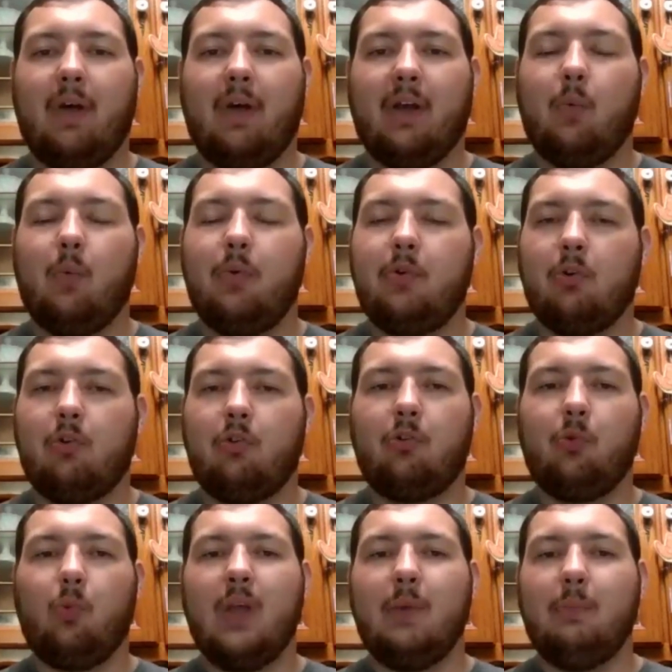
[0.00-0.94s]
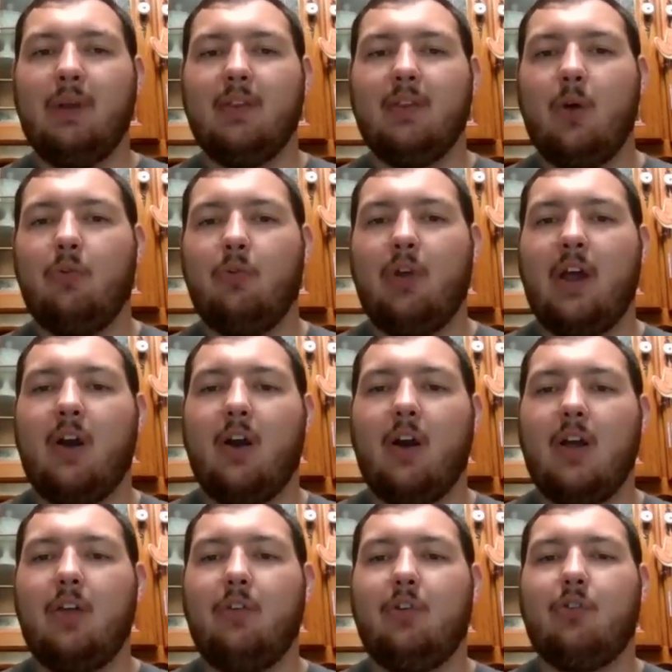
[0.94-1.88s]
like when you're sweeping those
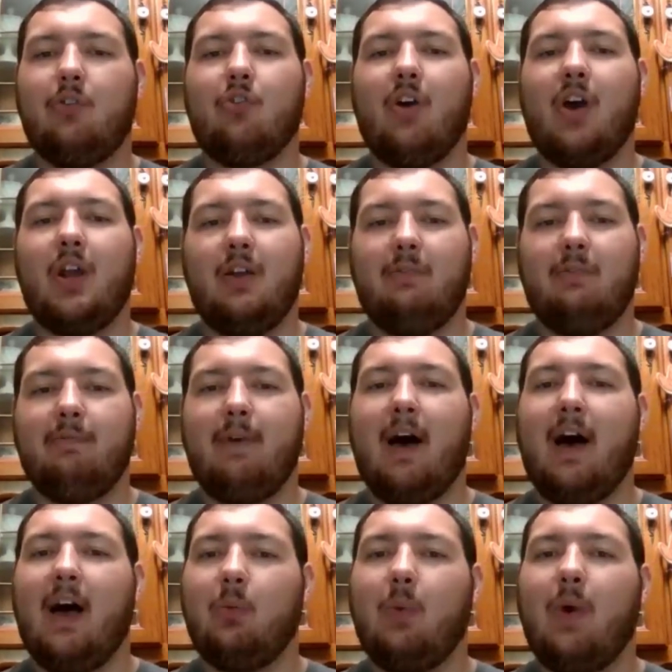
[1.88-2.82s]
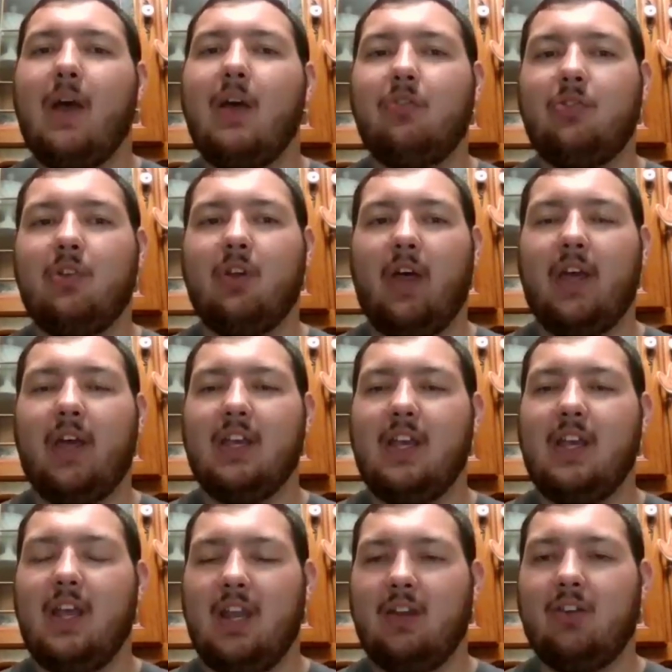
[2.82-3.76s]
areas and trying to find ways to
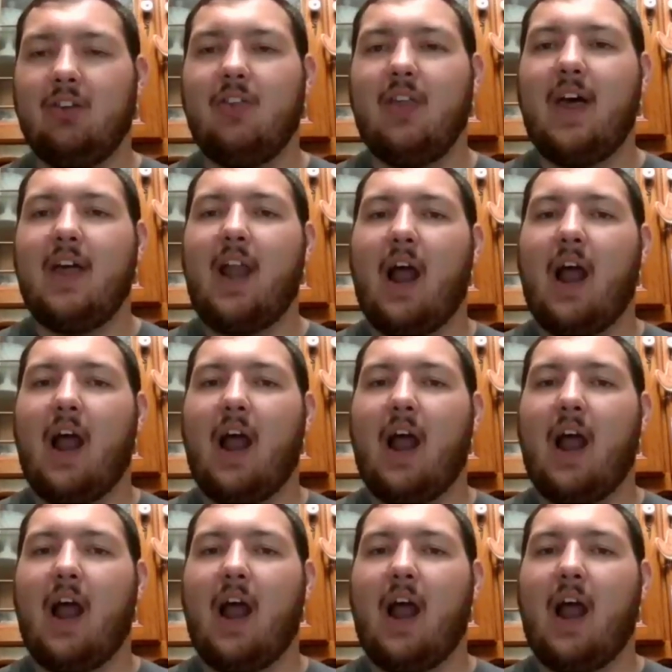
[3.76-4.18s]
like get into that